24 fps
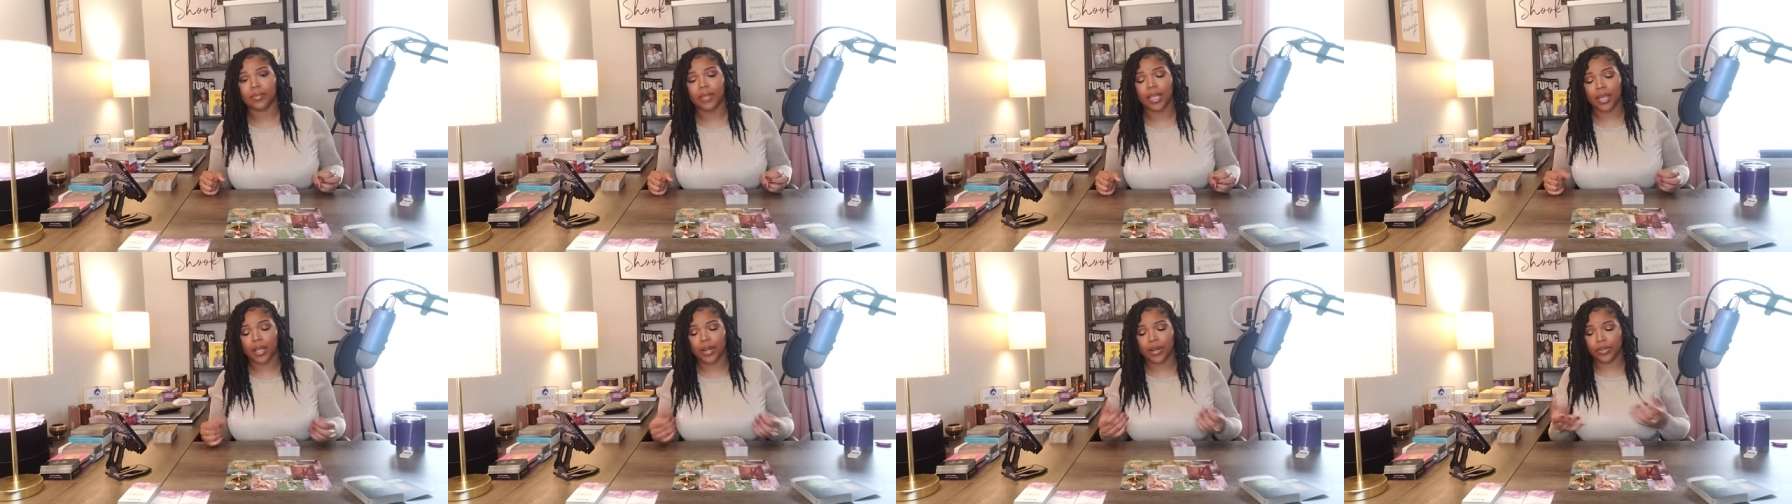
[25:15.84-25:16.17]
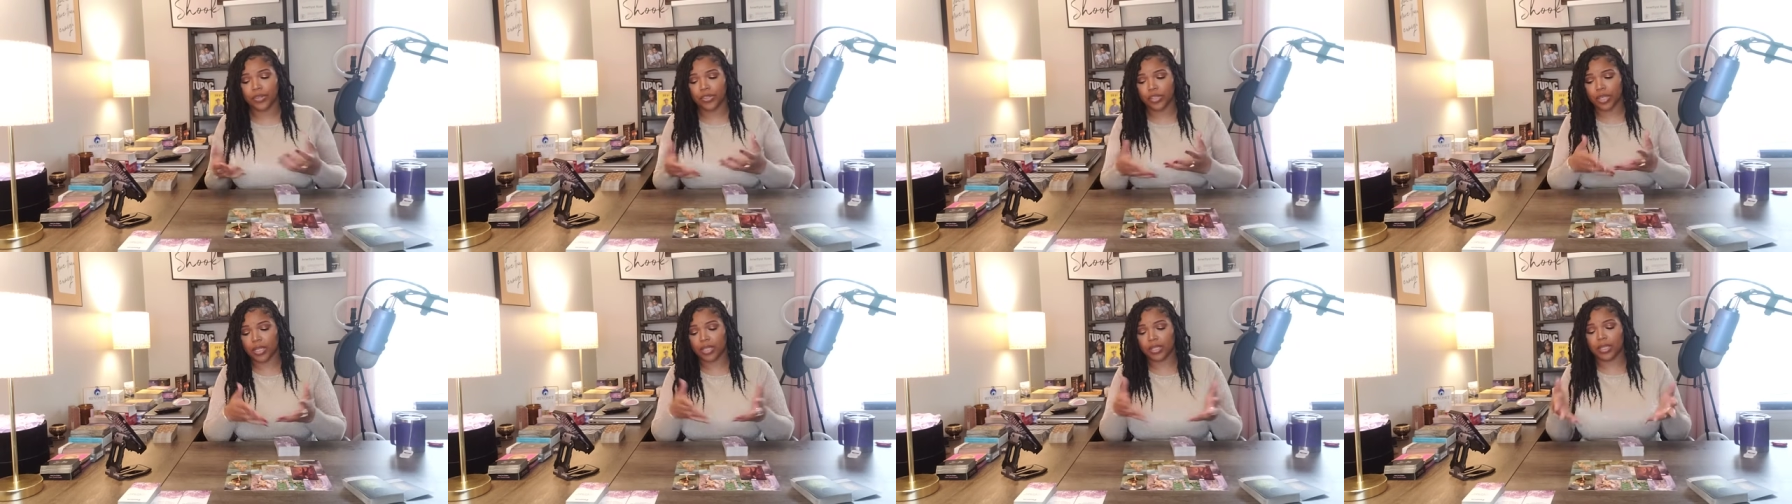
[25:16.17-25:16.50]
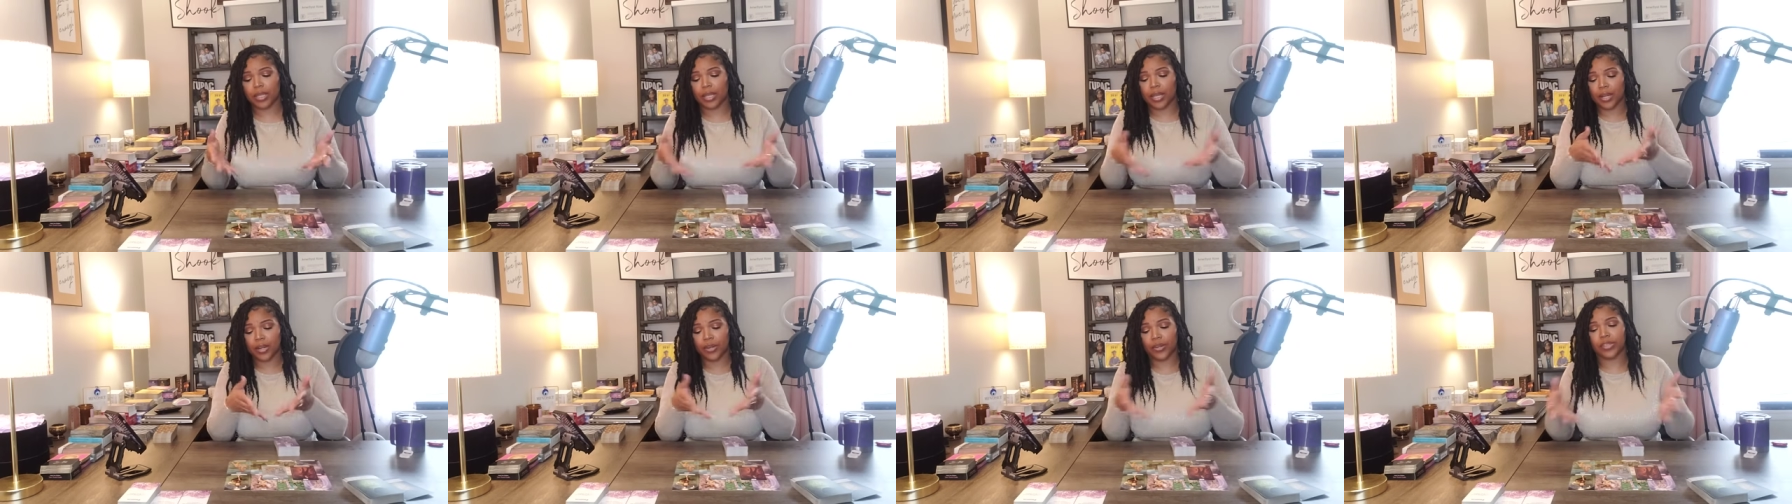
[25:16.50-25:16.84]
ener-
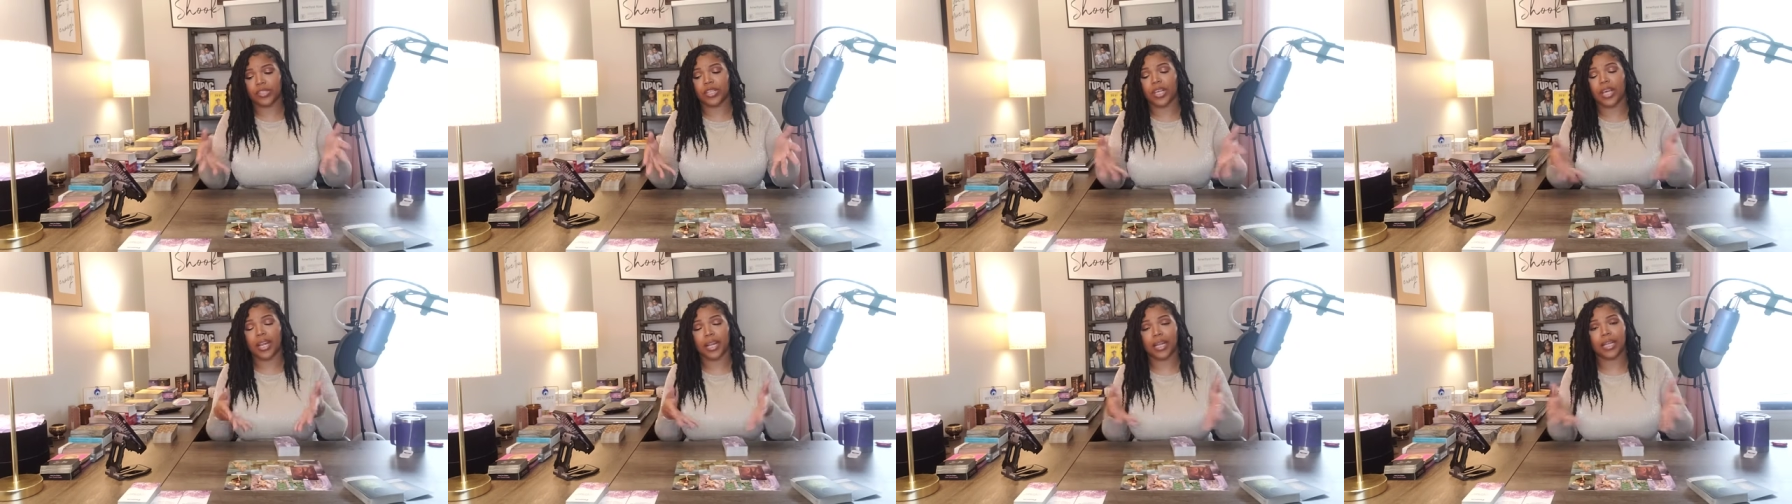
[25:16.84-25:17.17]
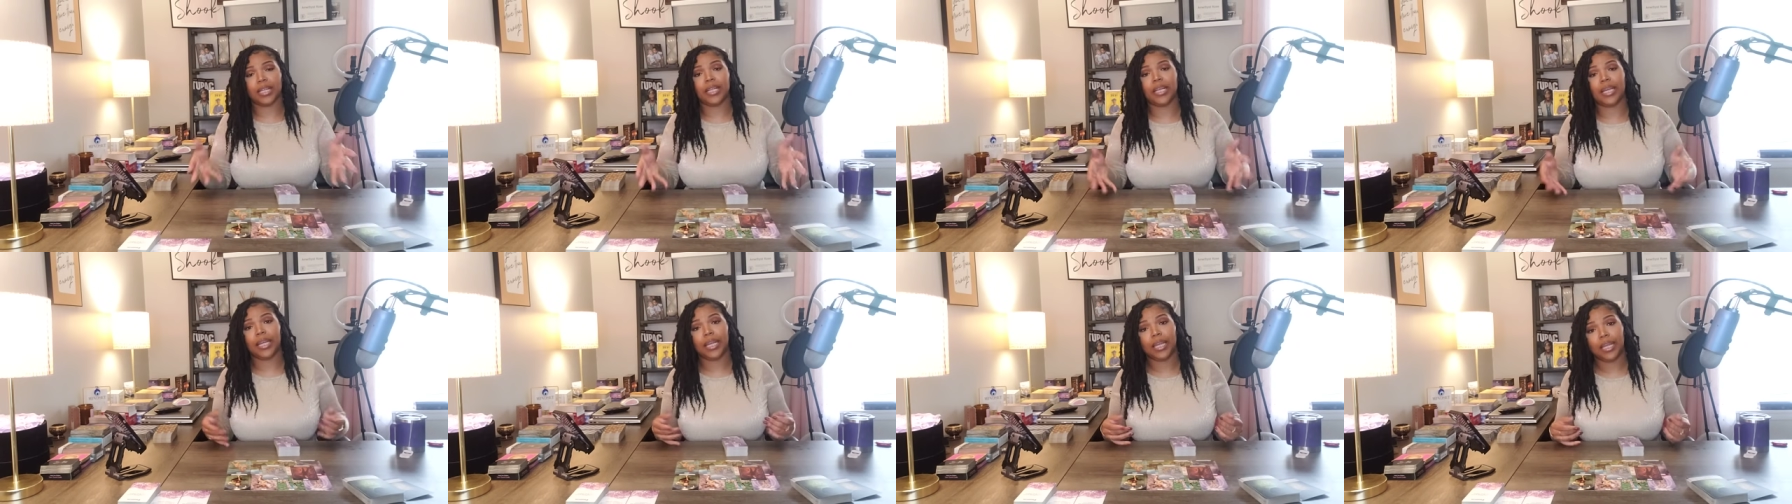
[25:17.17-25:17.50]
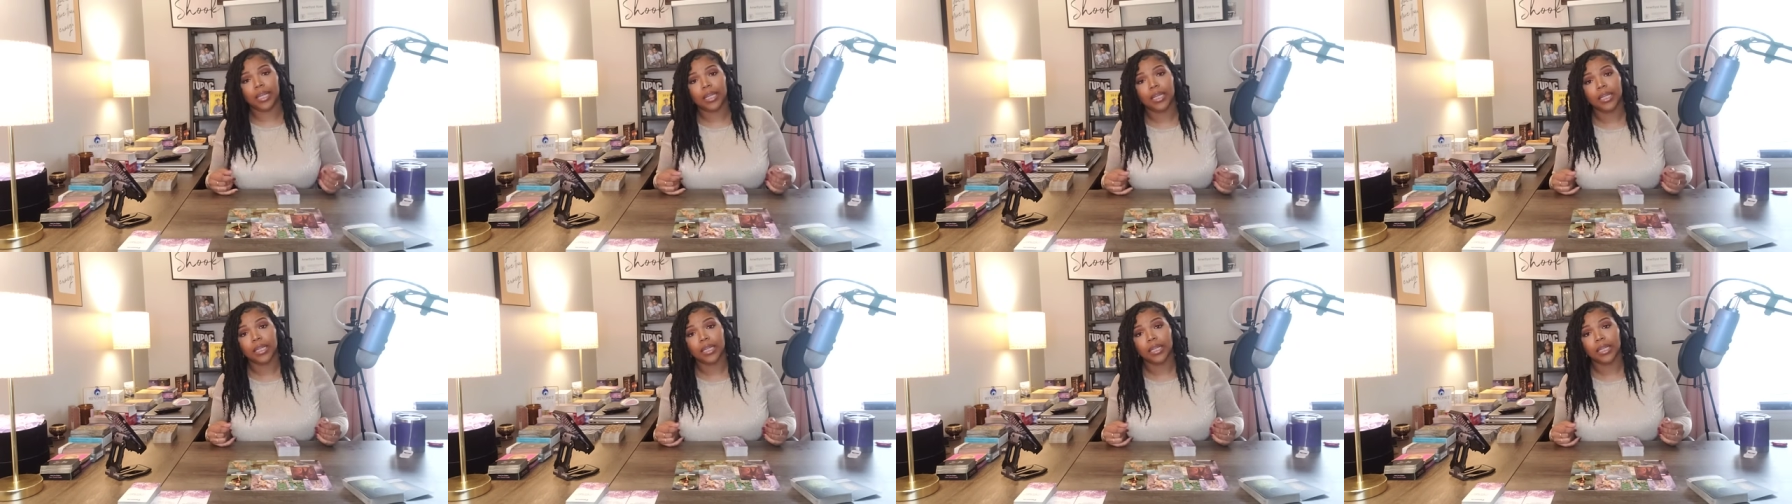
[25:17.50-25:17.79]
energetically.